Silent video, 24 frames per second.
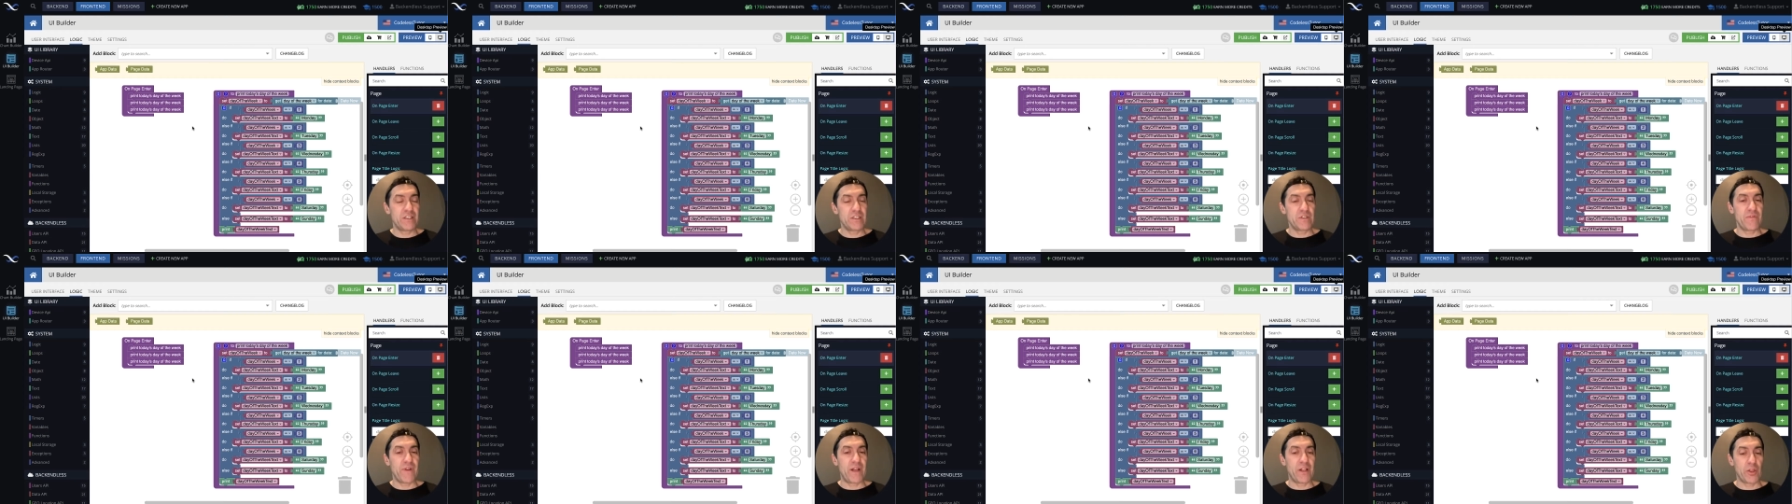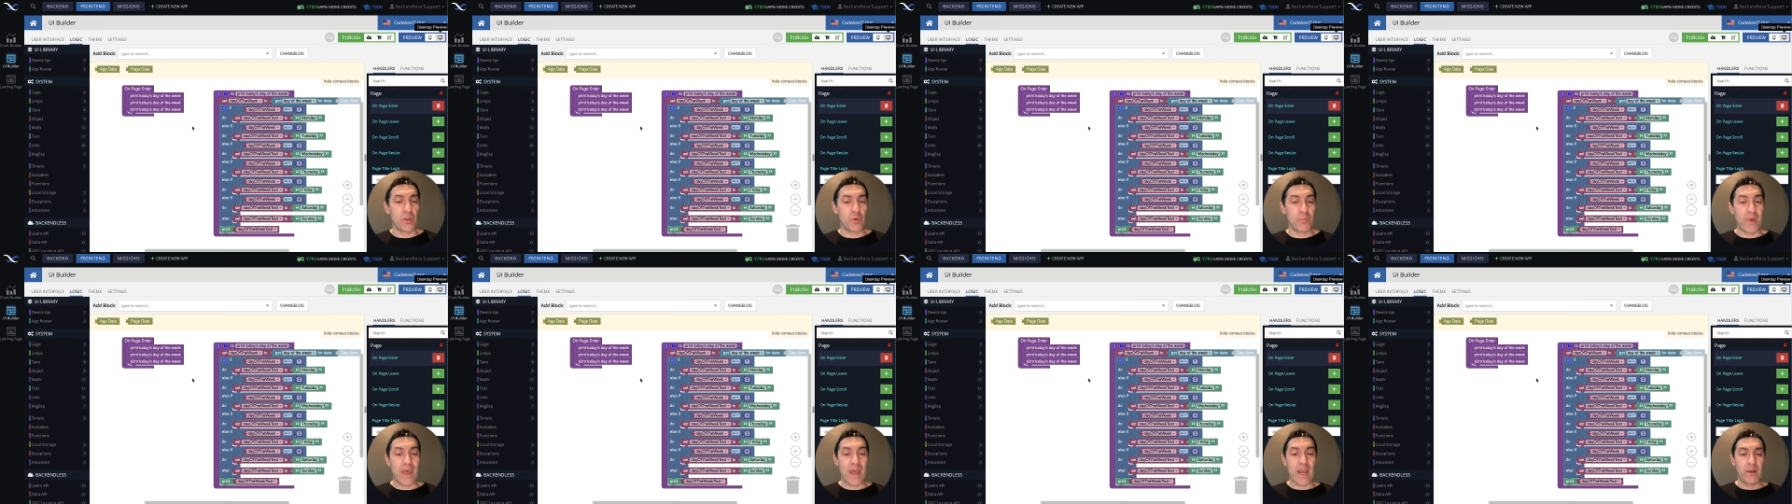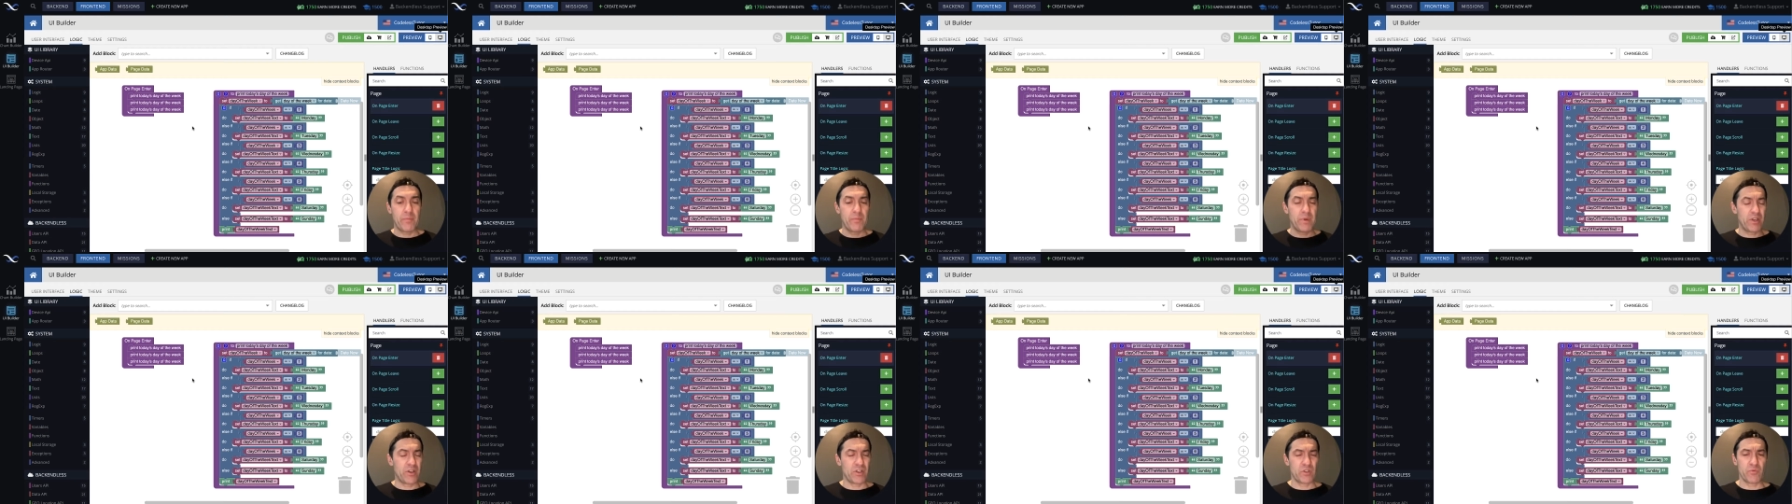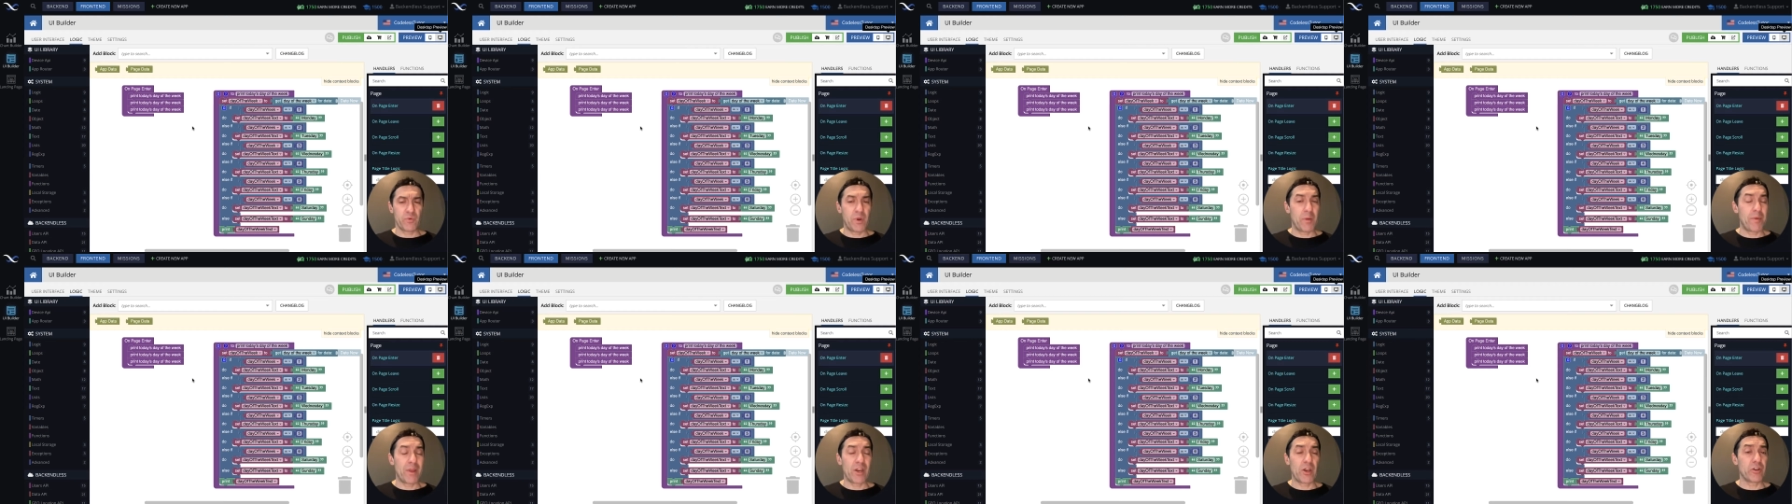value back because we
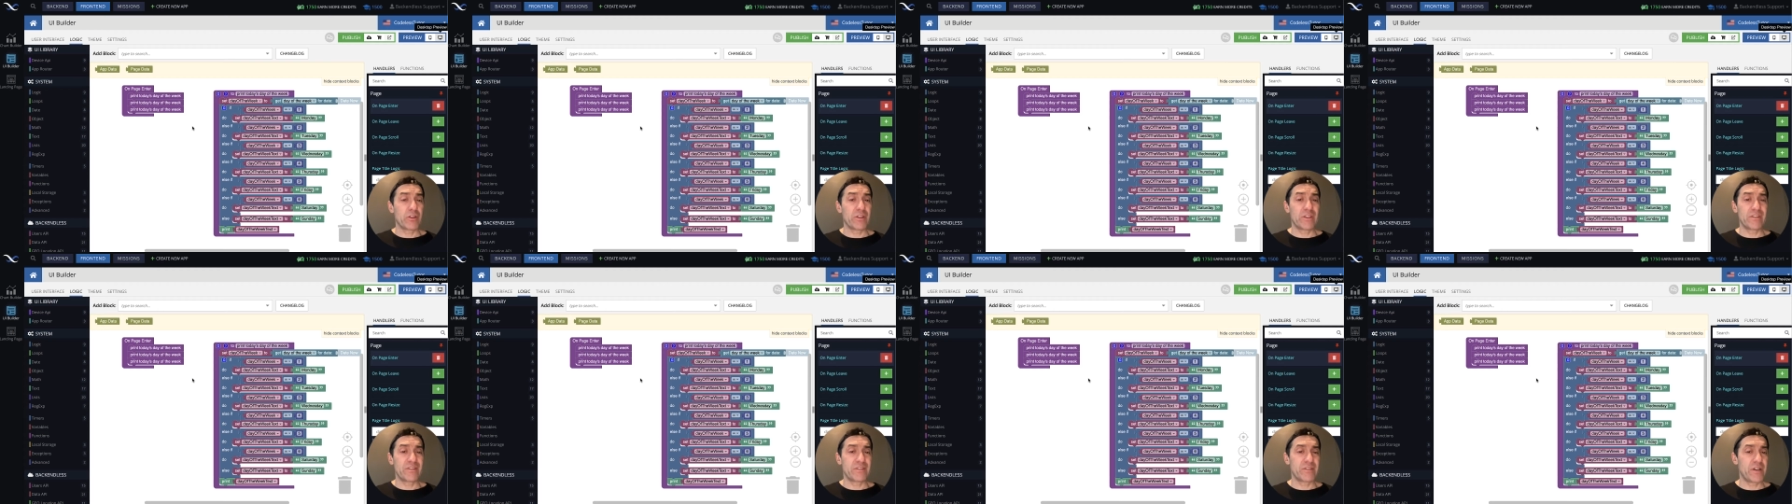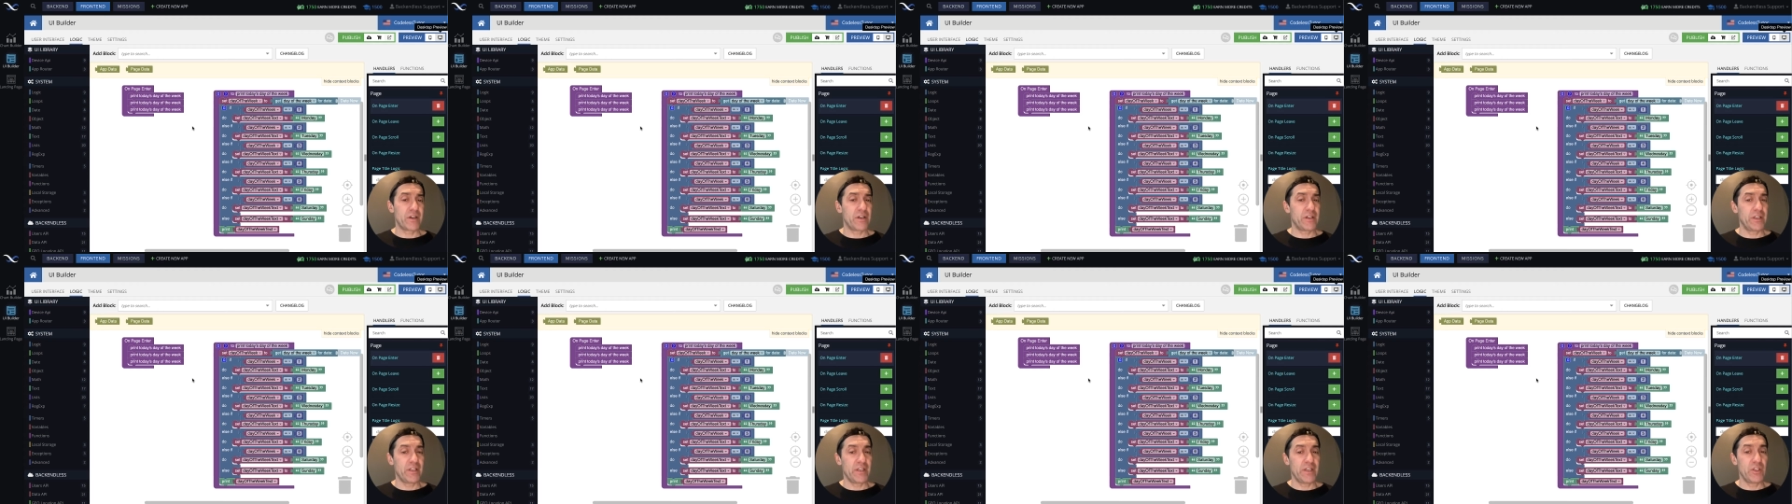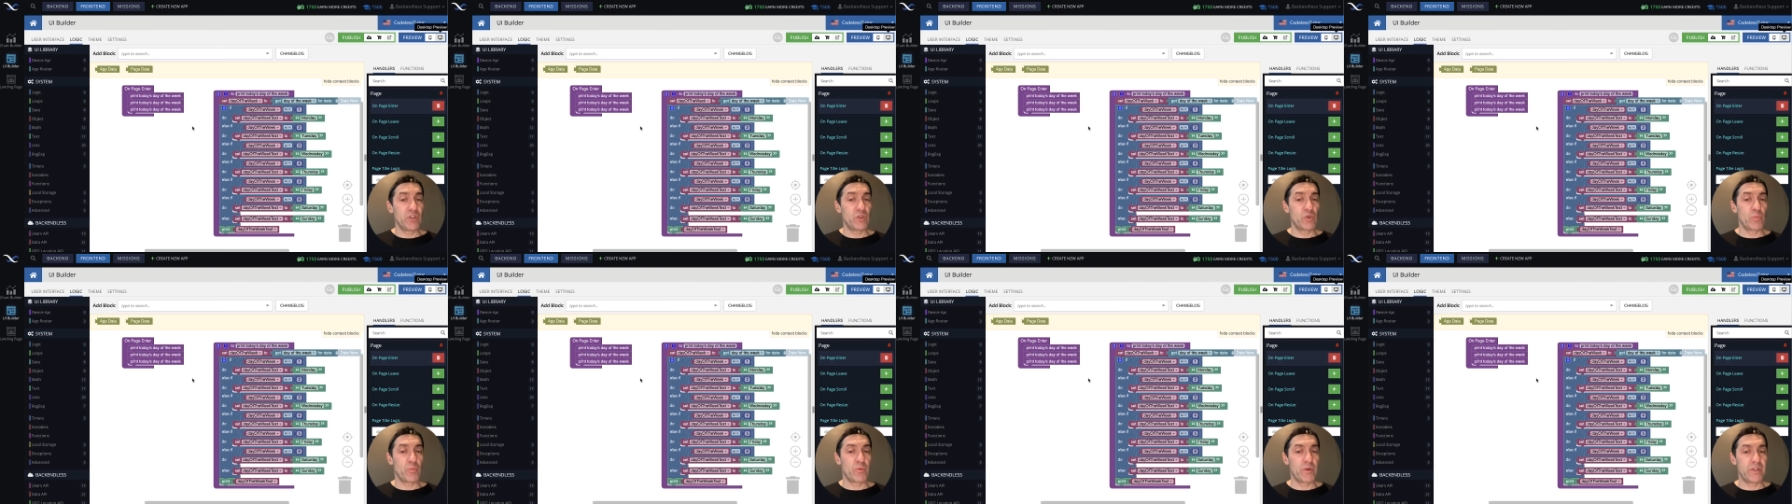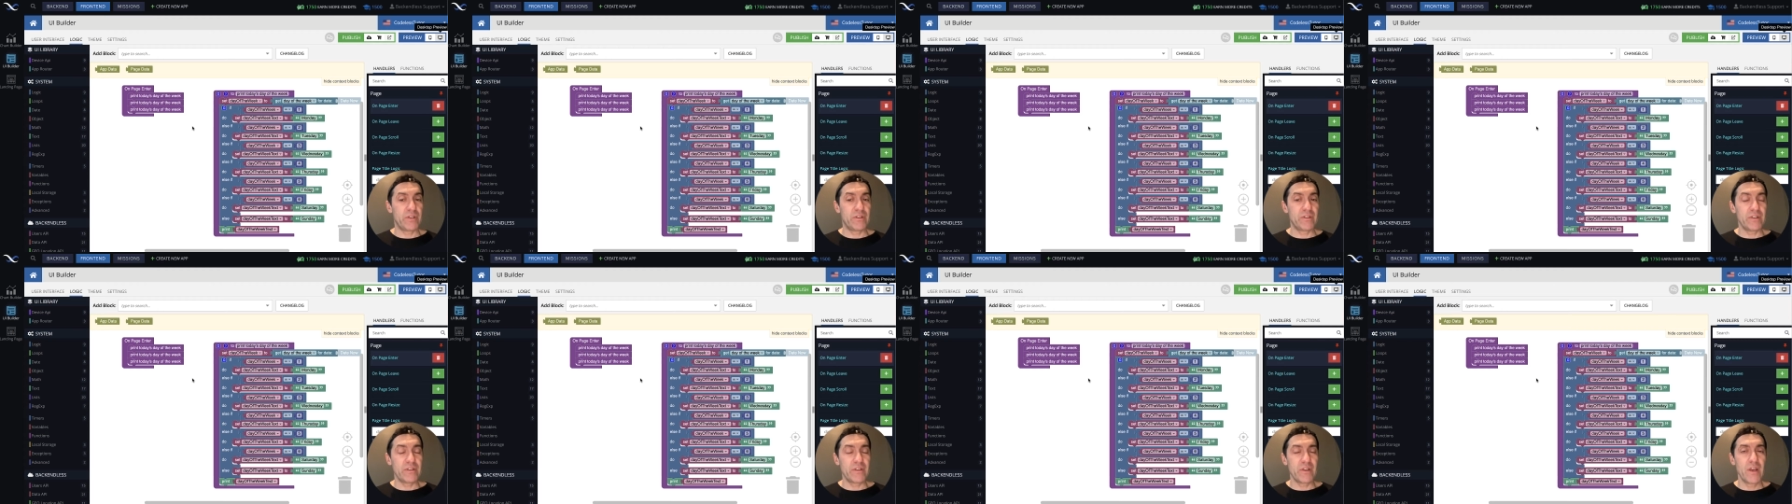may not necessarily need to print
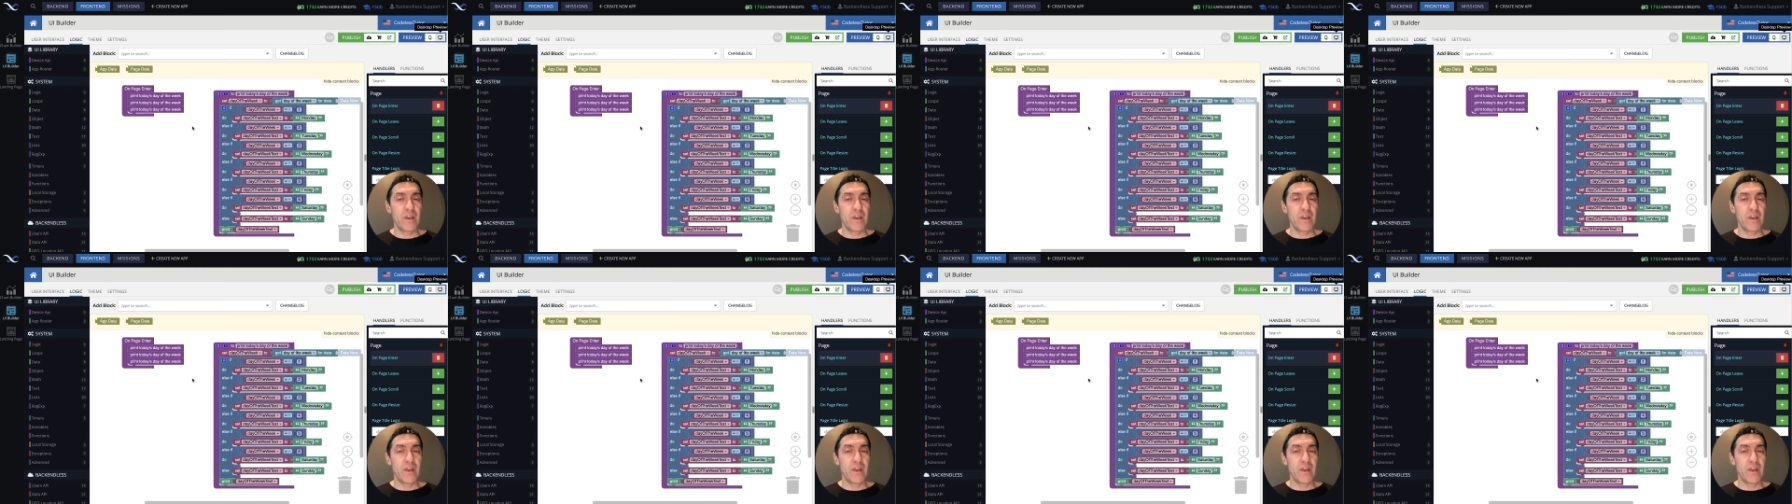it,